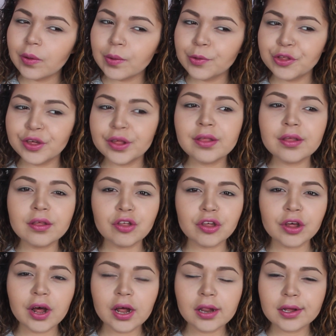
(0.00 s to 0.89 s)
know,
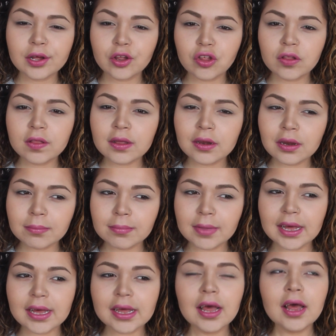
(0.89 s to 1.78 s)
transition color is just going to
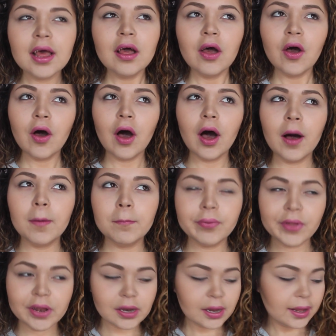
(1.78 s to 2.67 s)
make
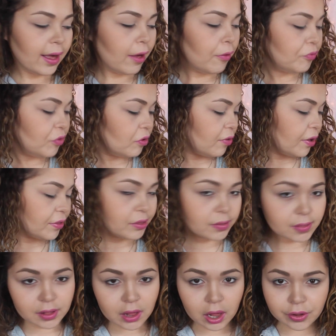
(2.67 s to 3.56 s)
blending out the
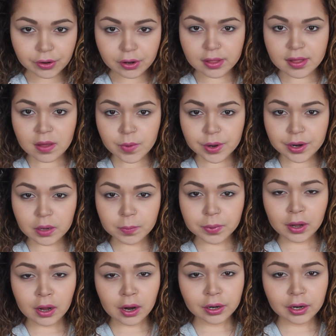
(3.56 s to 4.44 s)
rest of the colors that we're
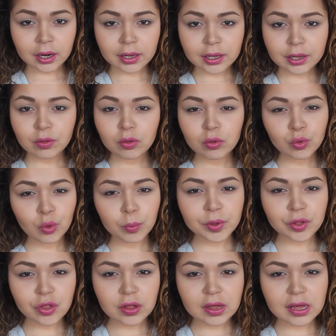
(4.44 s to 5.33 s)
going to put on our lid so
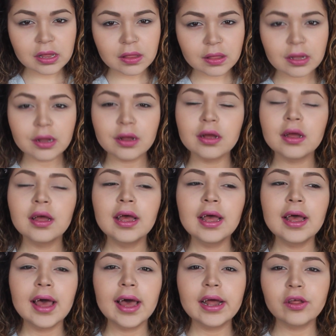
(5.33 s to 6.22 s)
much easier,
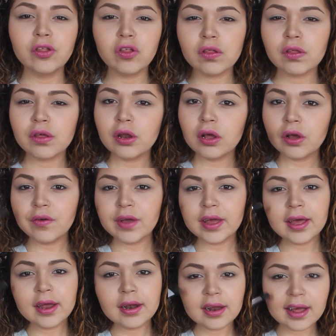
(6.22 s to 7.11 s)
and it's just going to
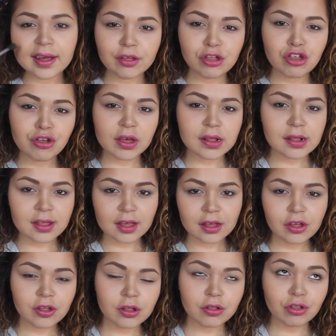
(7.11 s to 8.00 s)
create a nice
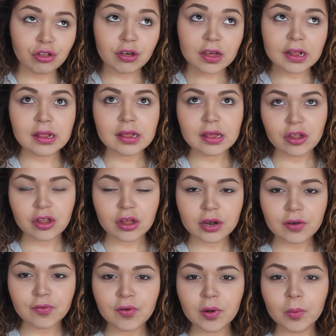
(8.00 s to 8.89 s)

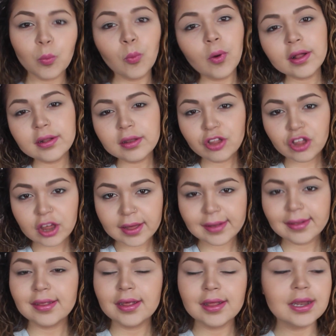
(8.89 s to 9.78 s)
transition from one
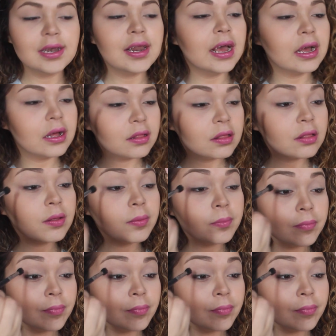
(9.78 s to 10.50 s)
shade to the next.